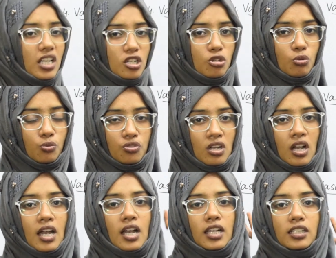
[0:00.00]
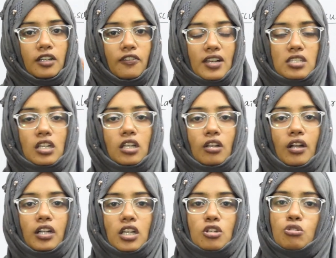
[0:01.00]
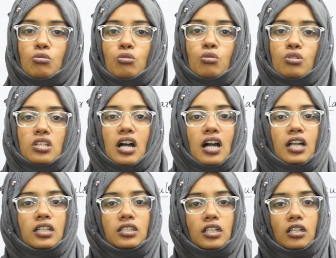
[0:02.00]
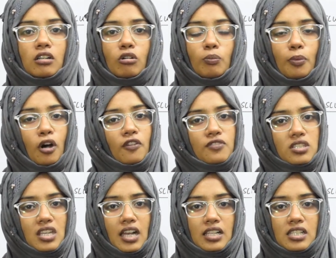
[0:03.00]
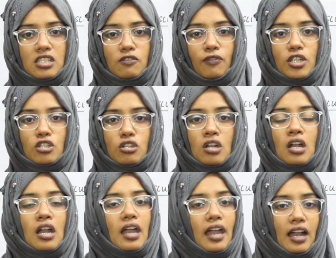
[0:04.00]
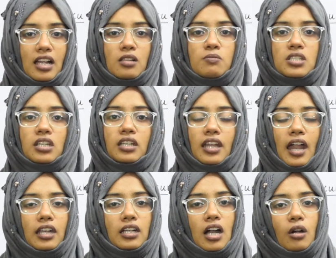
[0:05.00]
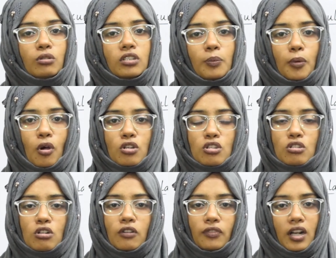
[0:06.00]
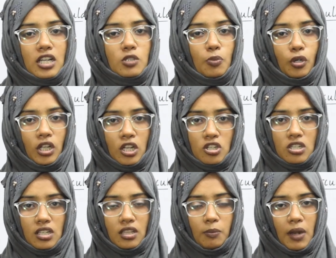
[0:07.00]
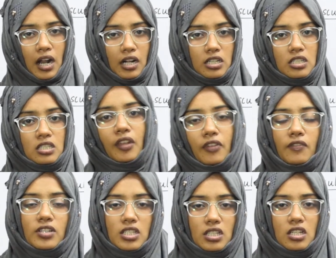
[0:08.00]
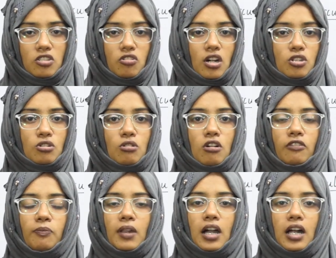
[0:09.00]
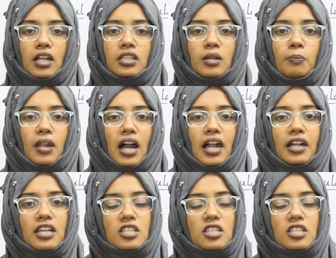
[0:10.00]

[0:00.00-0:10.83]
tissues. The vascular tissues are the group of cells which helps in carrying out the process of transportation in the plants. When we see the structure of plant, the plant